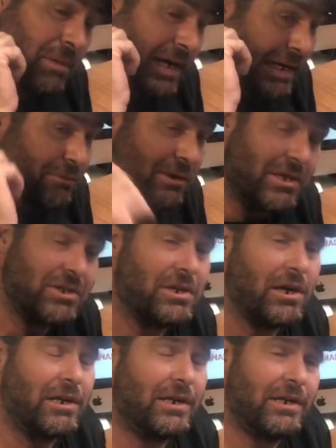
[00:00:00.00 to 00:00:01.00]
money when he
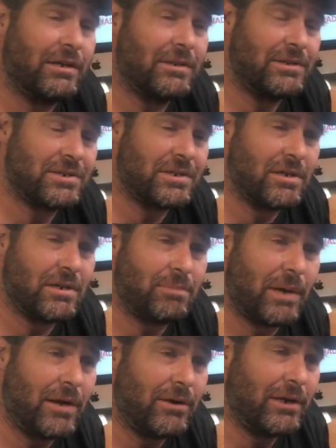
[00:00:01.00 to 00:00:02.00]
started his
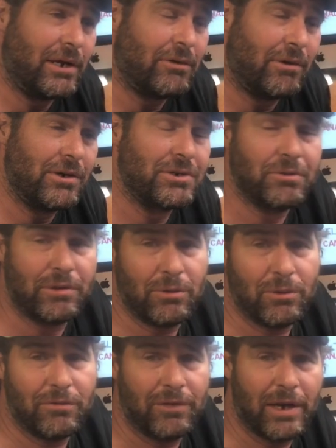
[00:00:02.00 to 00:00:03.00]
pirating career, so he
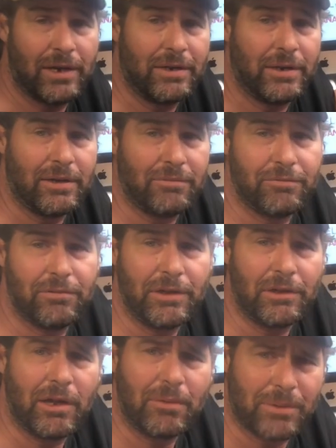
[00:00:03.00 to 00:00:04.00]
would have had a
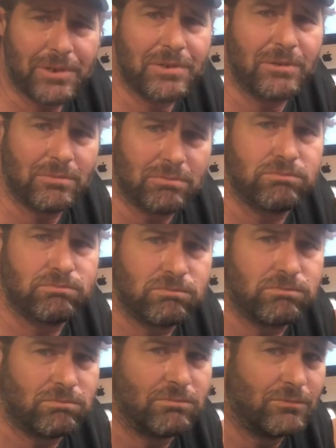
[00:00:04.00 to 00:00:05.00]
flintlock pistol
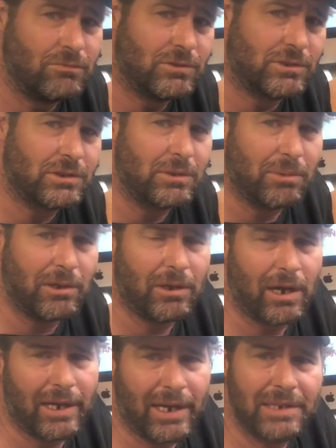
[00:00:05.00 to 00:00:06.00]

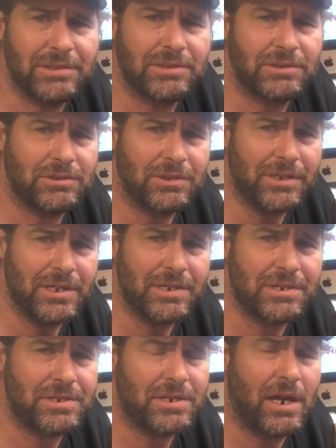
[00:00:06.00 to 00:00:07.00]
similar, I guess, to
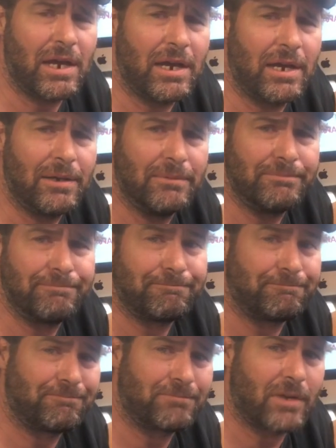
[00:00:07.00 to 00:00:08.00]
this.
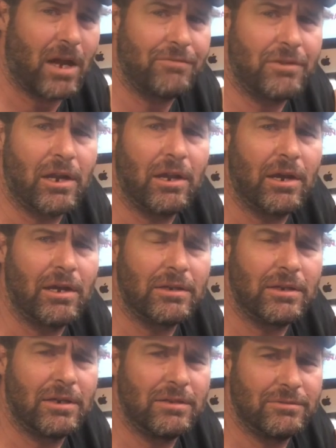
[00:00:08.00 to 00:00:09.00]
I've done a
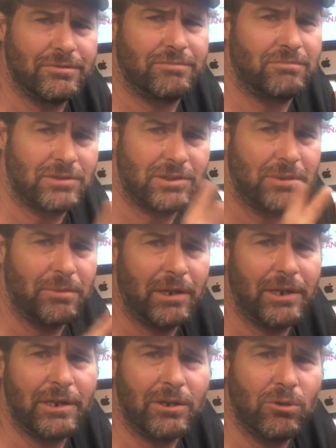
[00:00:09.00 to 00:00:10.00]
lot of
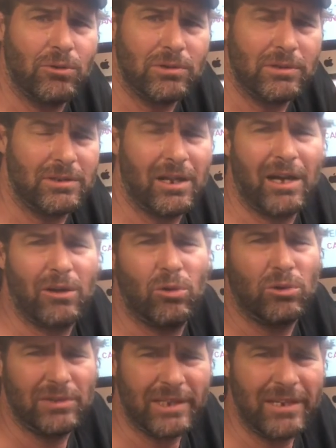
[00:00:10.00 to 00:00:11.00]
simulated gold, not
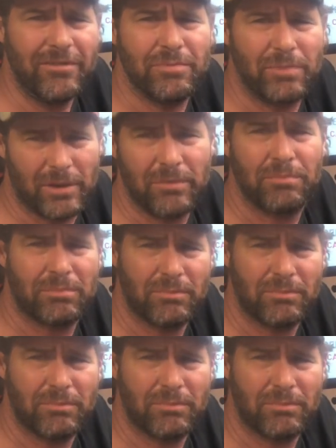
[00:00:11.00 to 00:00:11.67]
gold leaf, but